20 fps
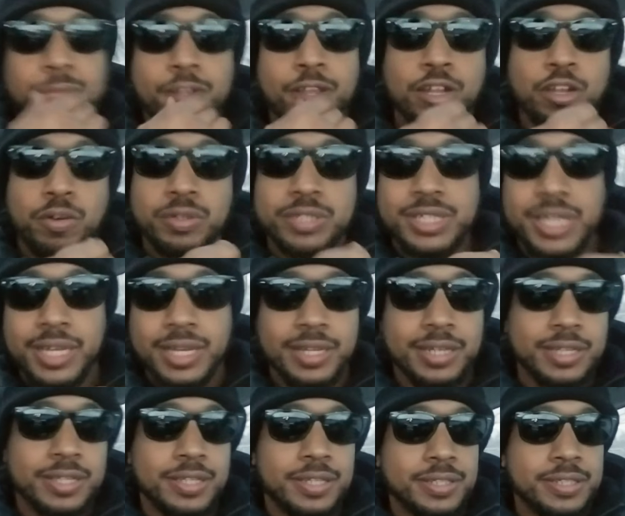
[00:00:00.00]
you know,
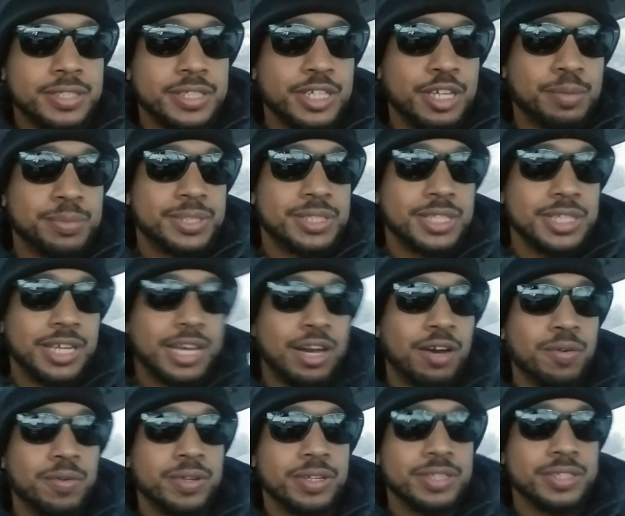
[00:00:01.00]
taking the GMC
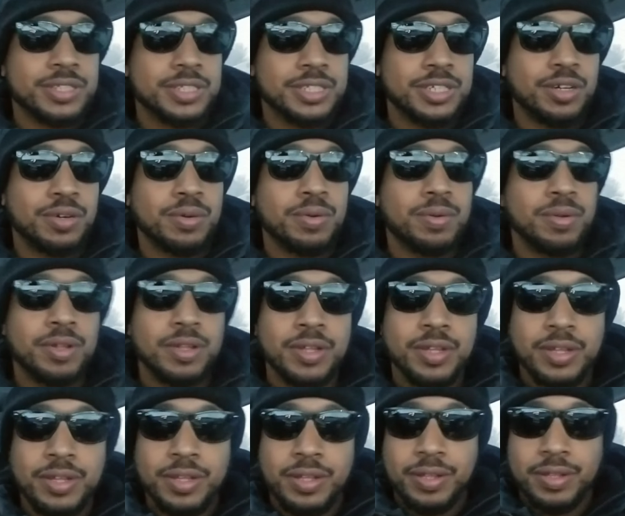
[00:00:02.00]
out in the snow.
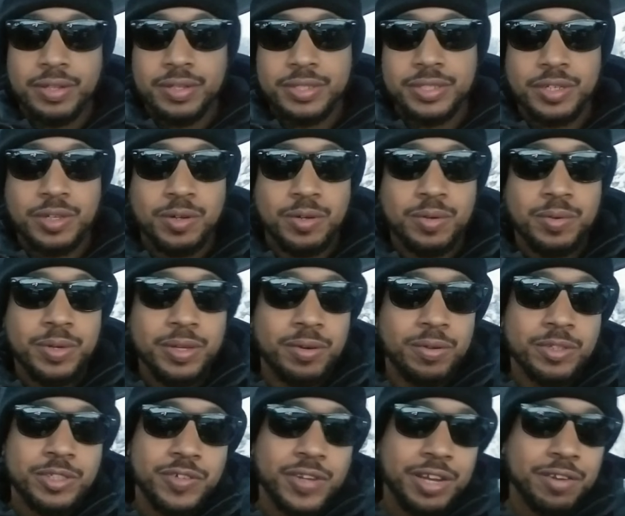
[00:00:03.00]
So we're
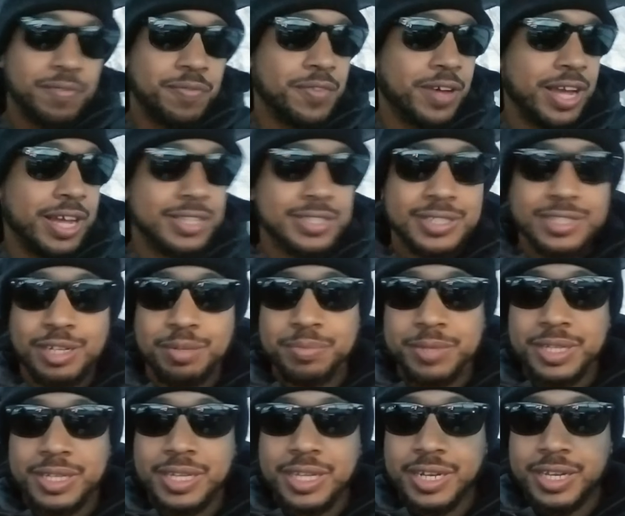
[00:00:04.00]
going to try to find
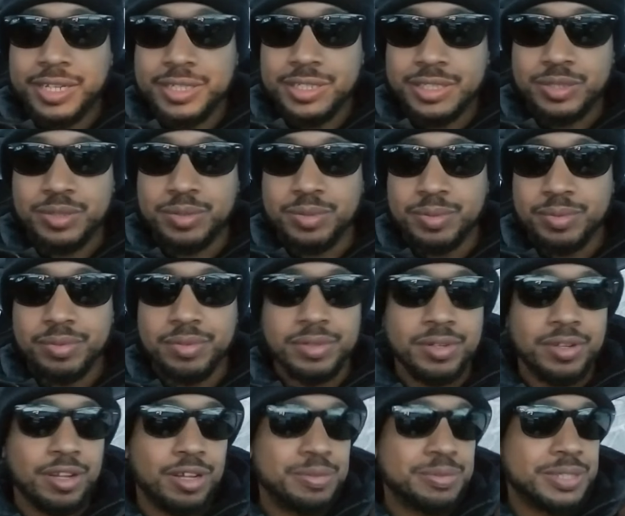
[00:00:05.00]
something to get into,
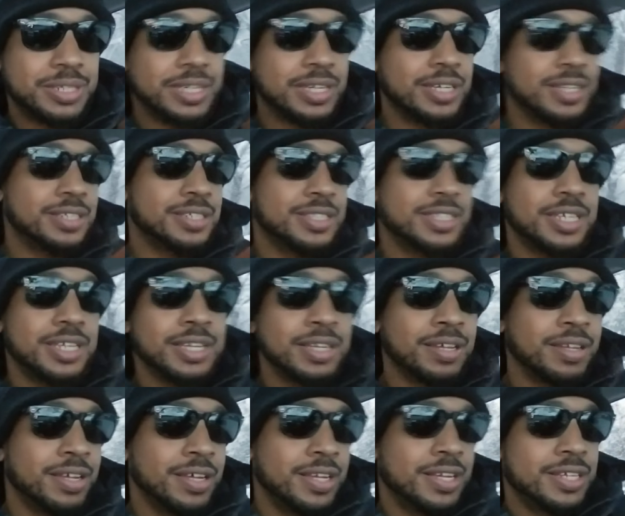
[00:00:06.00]
you know what I'm saying?
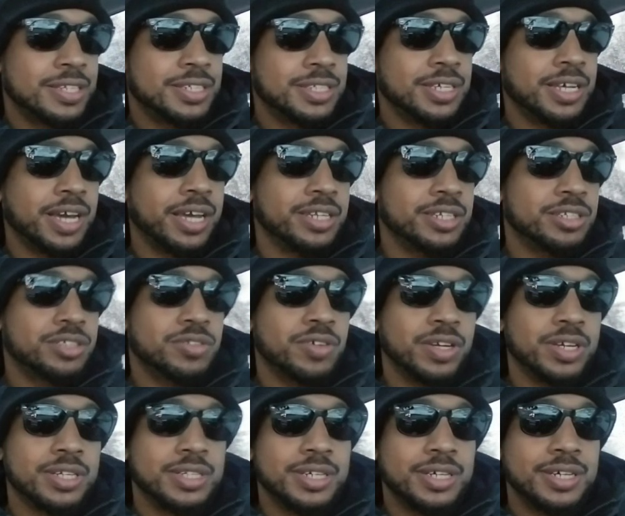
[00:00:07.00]
See how this
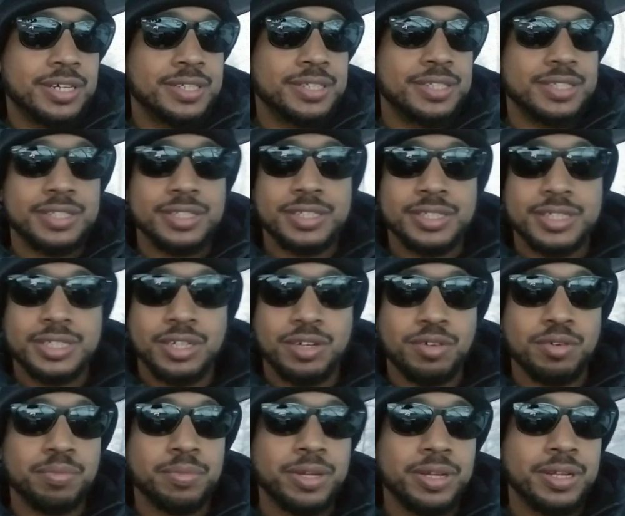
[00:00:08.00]
truck does in the
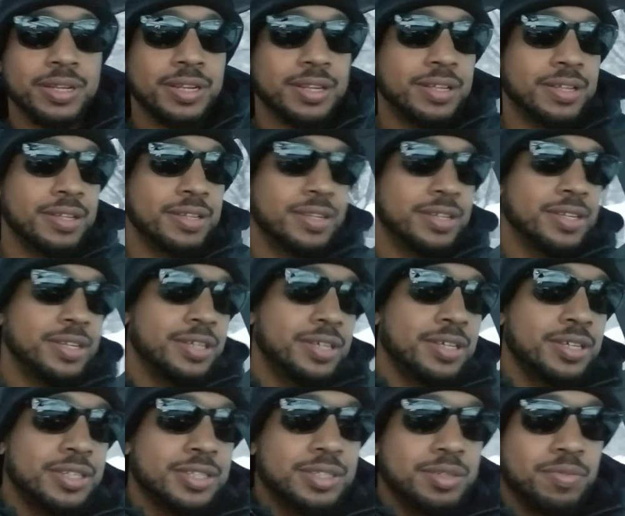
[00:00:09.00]
snow, man.
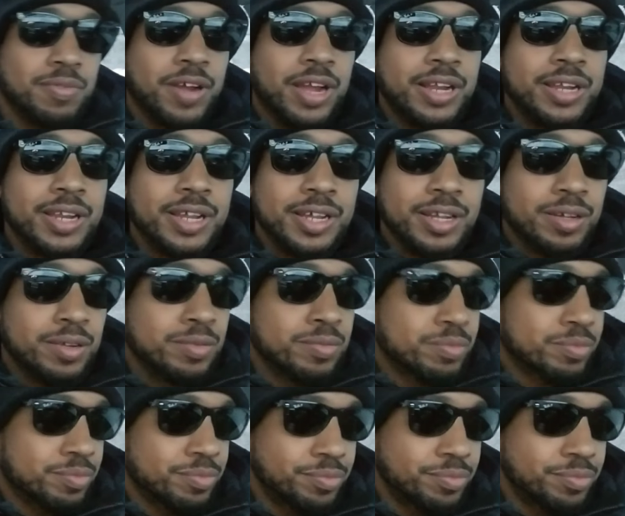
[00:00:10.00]
Right now,